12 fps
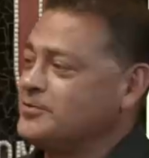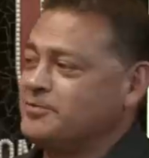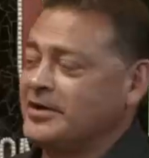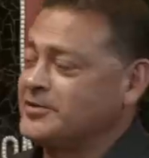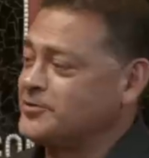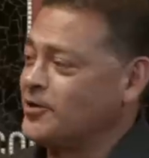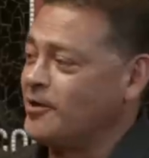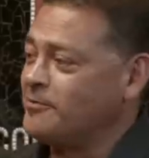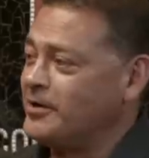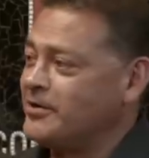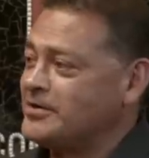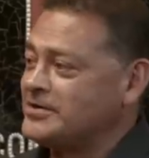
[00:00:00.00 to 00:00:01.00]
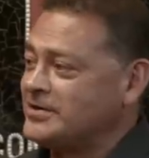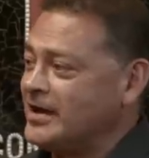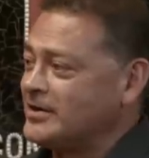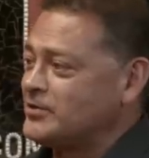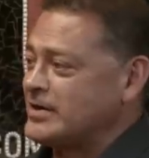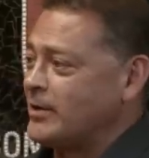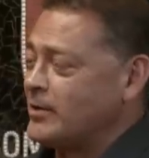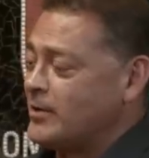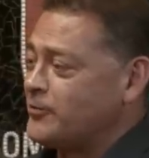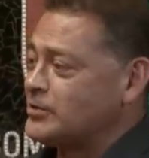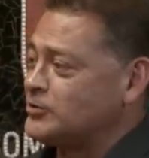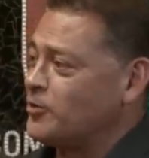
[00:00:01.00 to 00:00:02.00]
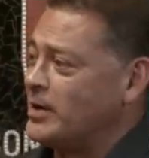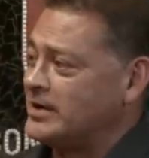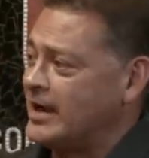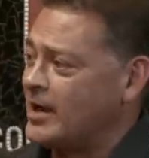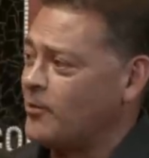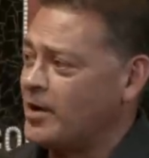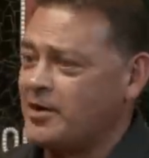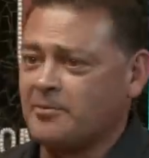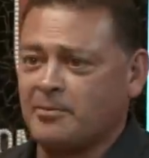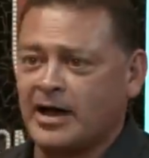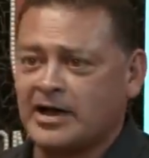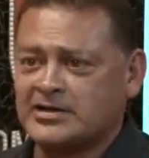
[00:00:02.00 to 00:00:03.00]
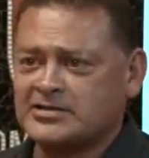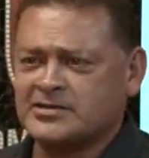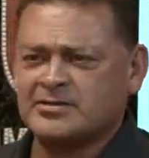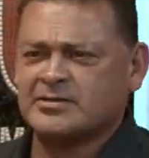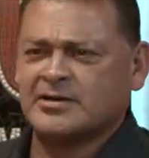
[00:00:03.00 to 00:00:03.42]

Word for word: to pick strawberries. And just like when I first told my dad I wanted a box.